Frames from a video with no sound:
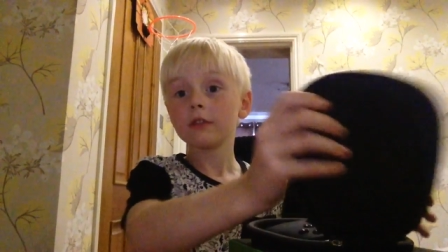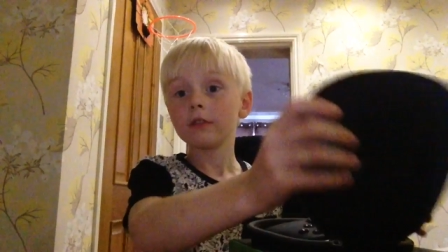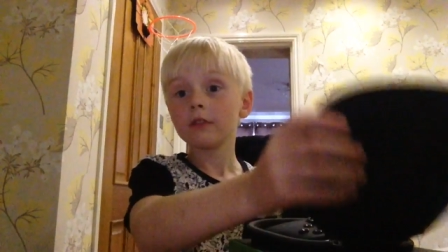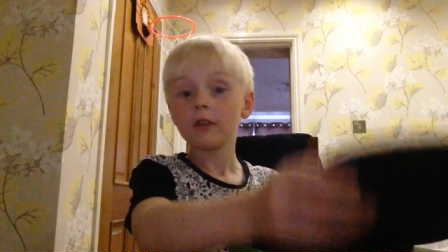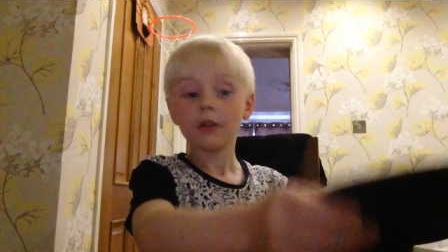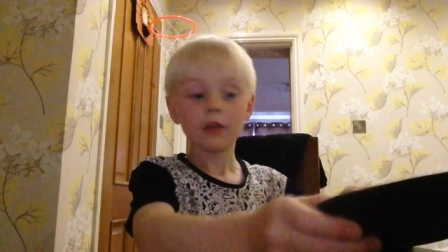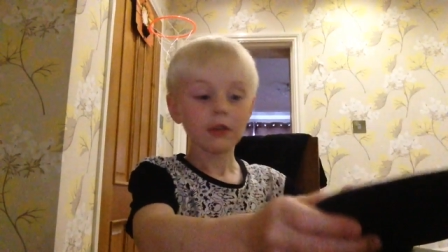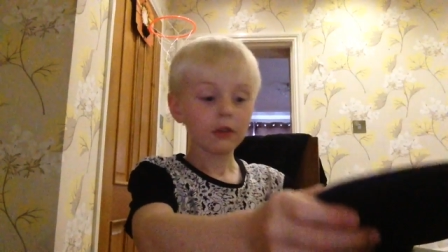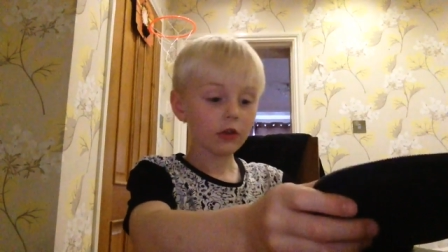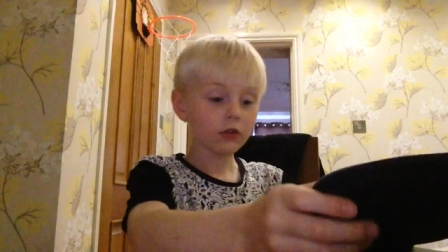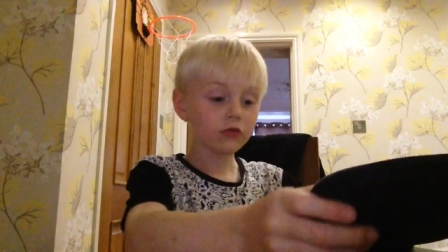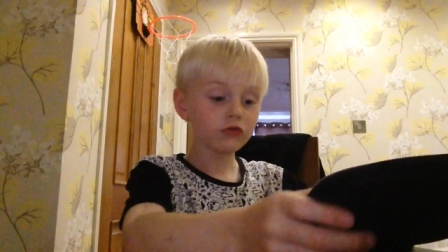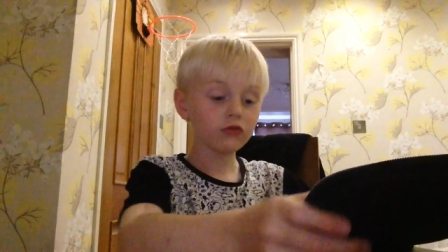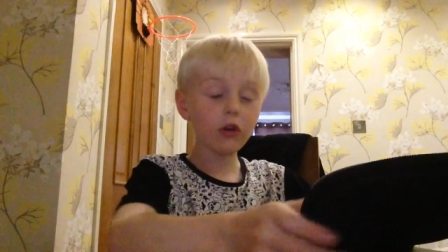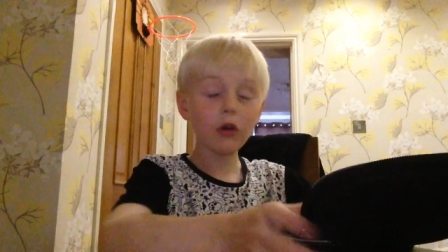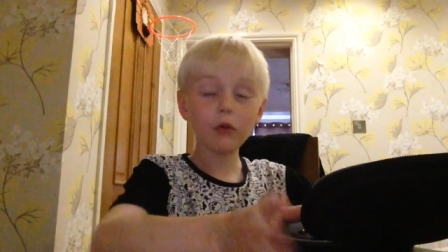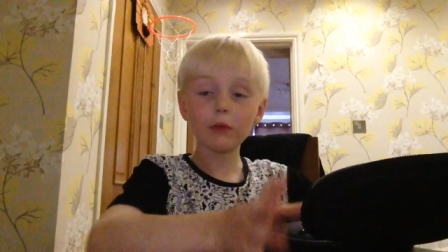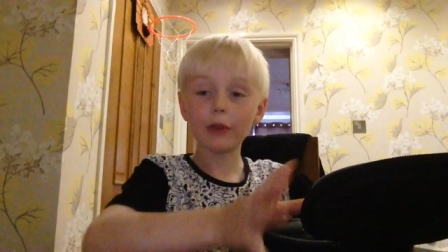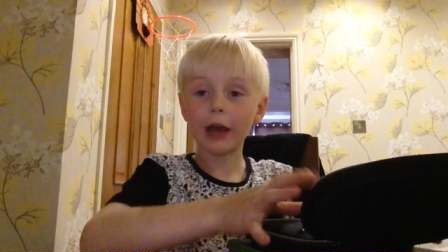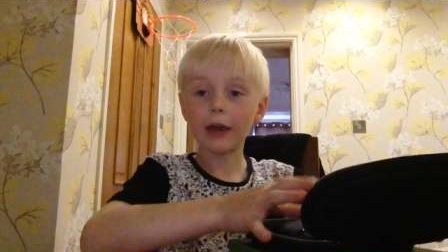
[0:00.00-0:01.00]
the
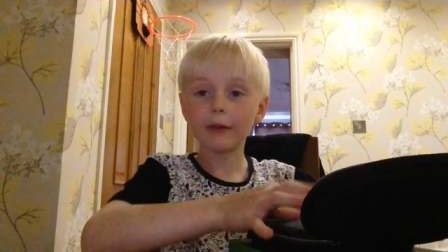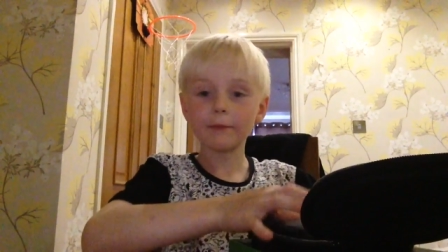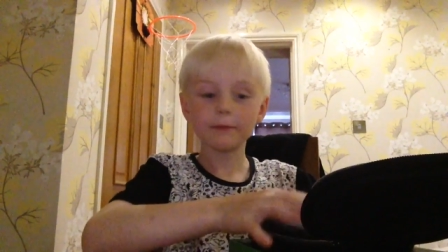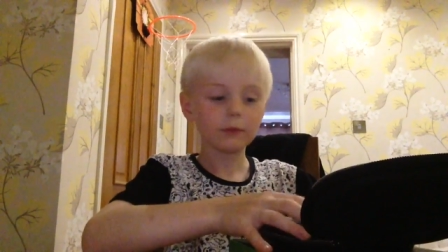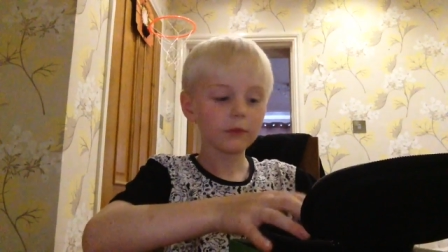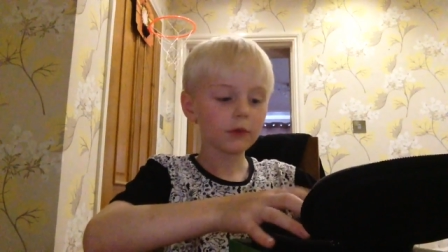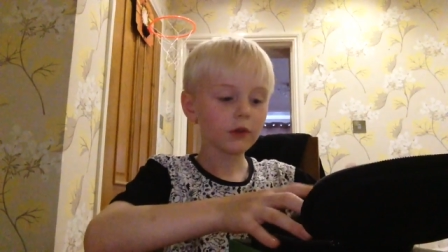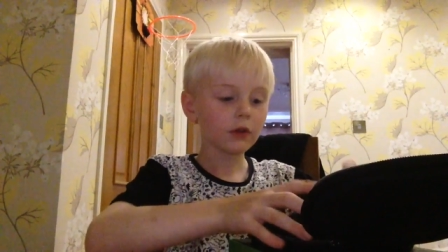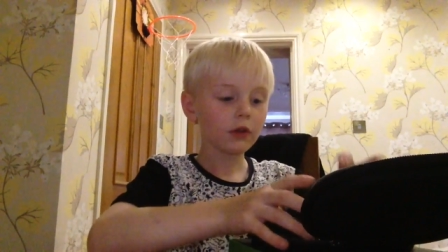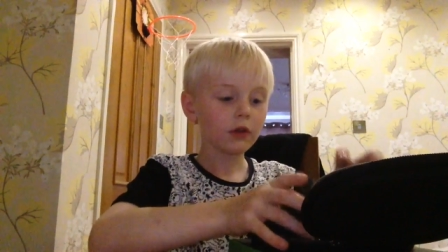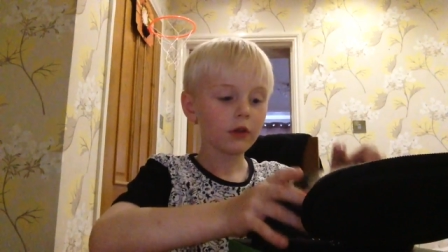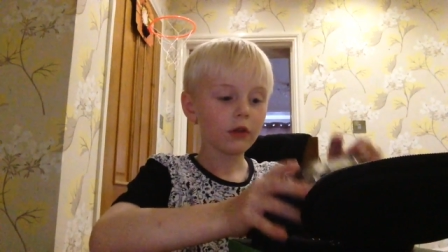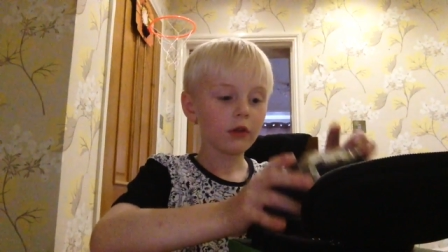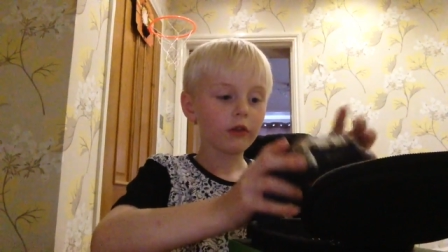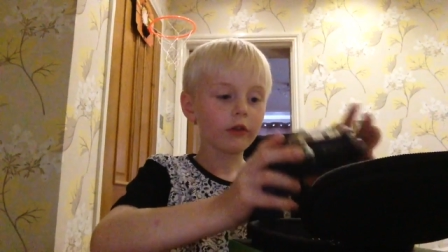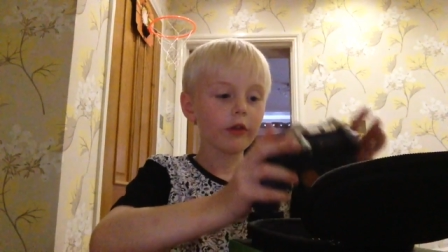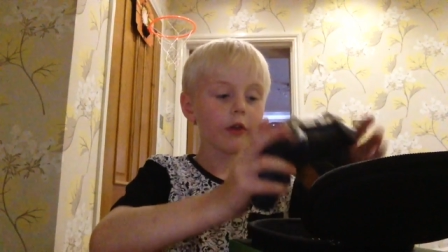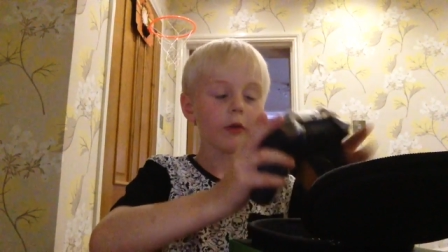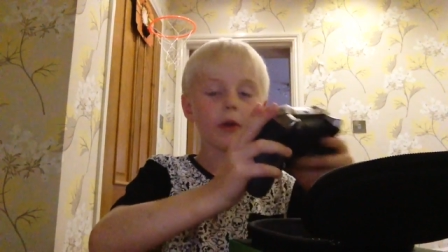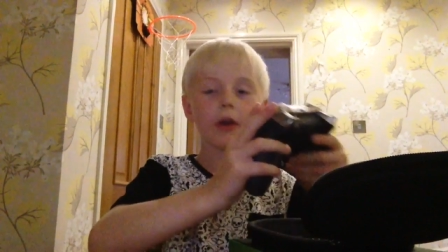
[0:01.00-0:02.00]
controller.
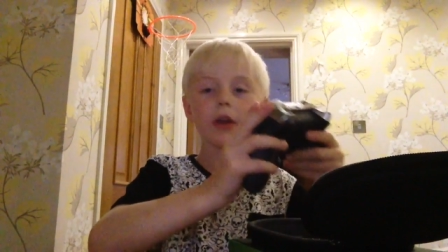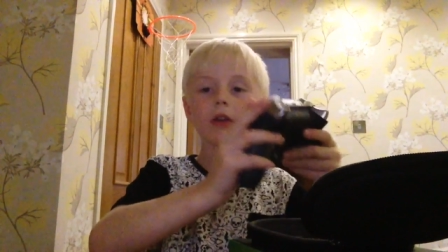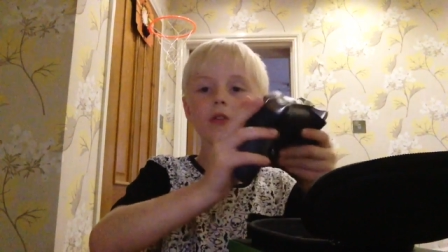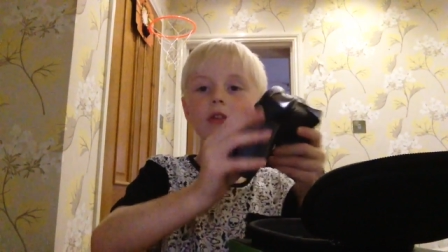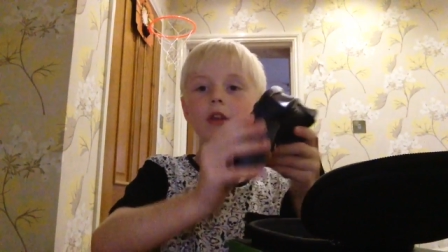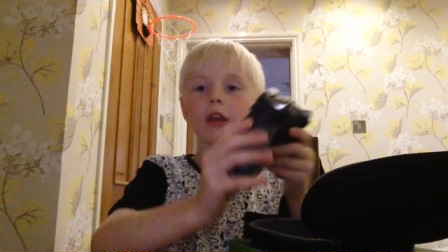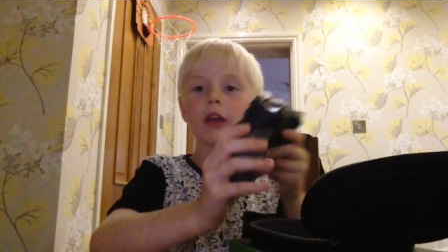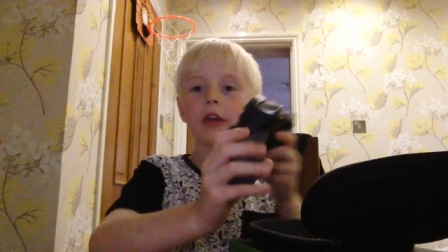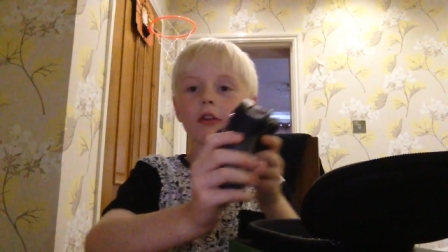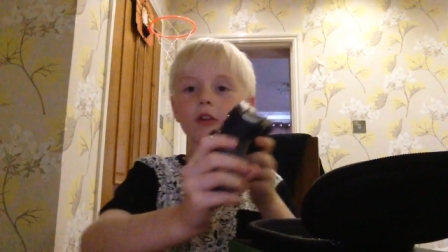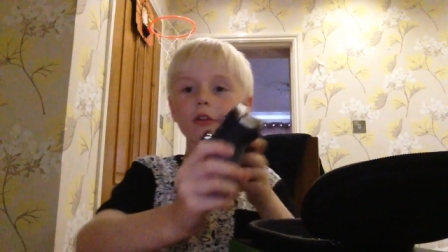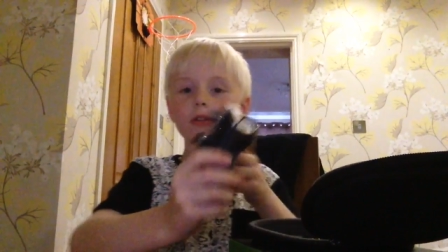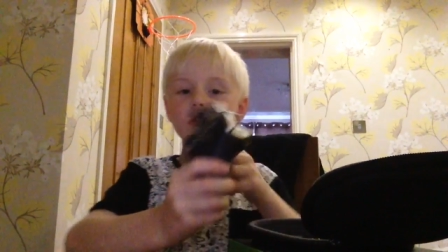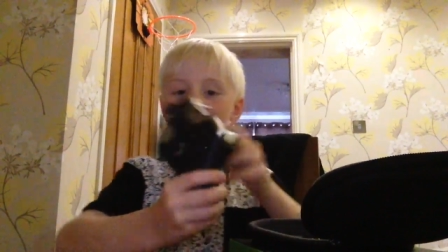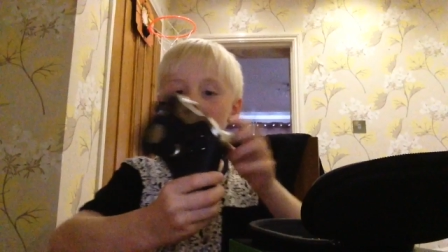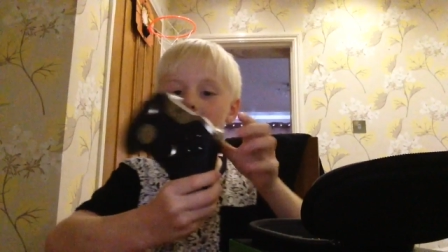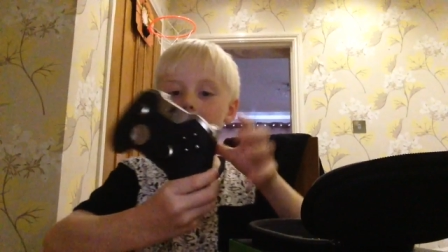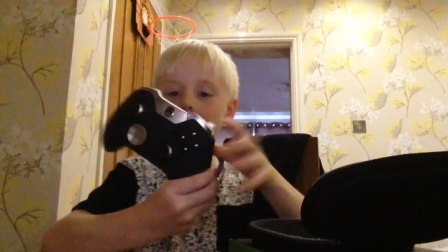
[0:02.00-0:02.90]
So here it is.